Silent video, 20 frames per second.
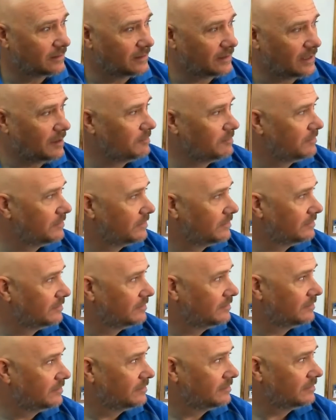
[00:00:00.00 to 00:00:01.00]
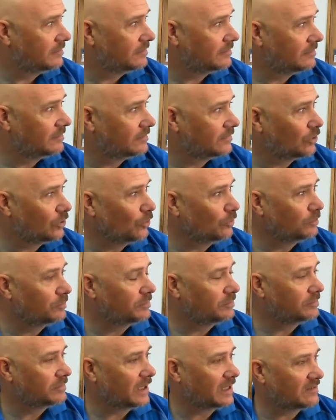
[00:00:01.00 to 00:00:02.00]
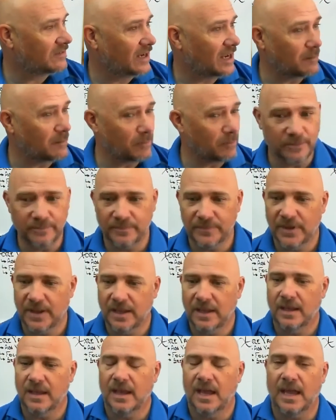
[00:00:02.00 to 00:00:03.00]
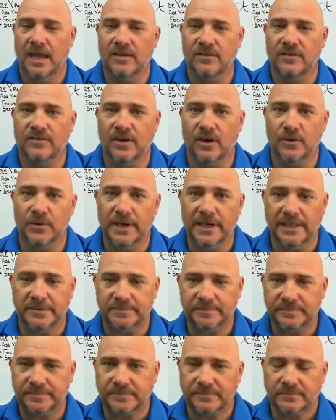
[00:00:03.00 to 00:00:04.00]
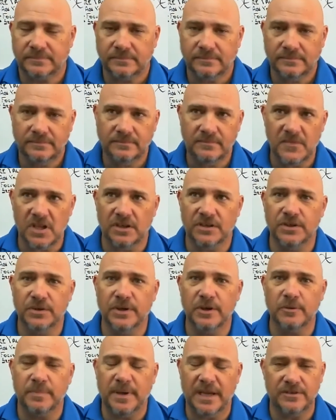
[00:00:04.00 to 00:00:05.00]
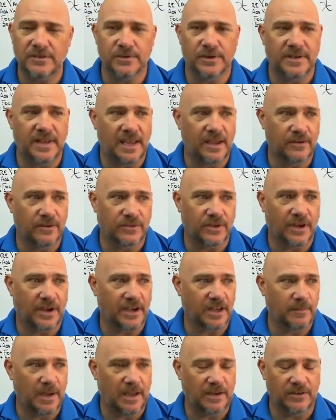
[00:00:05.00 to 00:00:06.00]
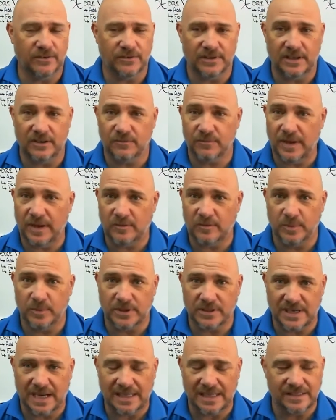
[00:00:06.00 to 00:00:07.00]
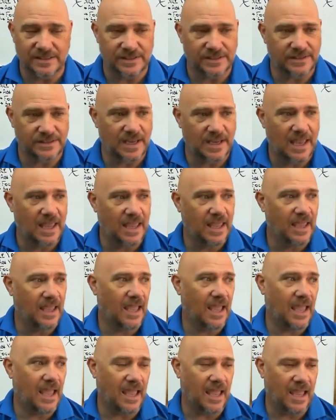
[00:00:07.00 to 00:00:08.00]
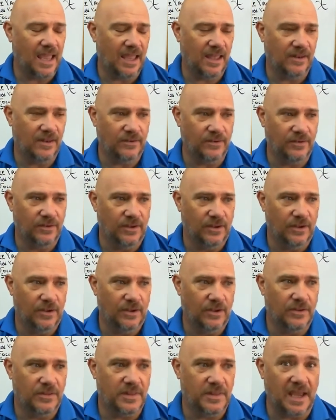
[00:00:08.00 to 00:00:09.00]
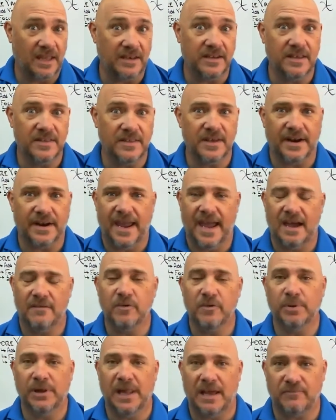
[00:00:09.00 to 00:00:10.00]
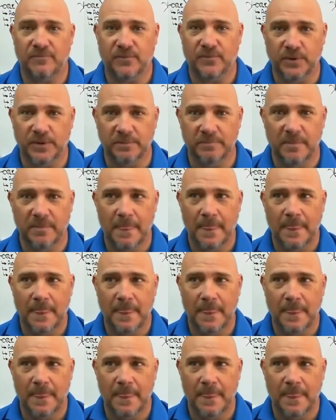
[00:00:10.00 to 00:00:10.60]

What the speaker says: Yep. Nope. That's a neighbor. And so you hear Pedro Deo talking about using these Facebook challenges, and the idea that I have a platform